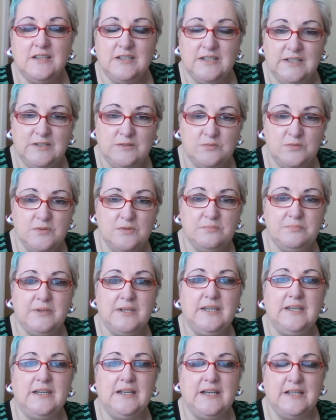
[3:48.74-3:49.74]
it will
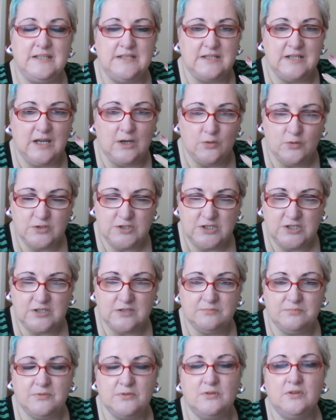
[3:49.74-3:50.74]
be a
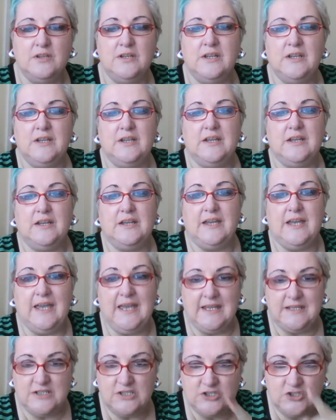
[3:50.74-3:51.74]
noticeable
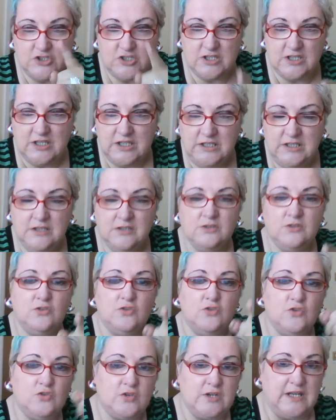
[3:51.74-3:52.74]
energy
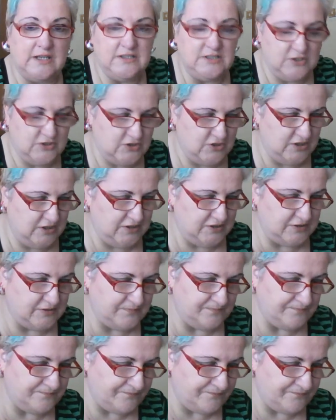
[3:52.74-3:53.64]
or energies.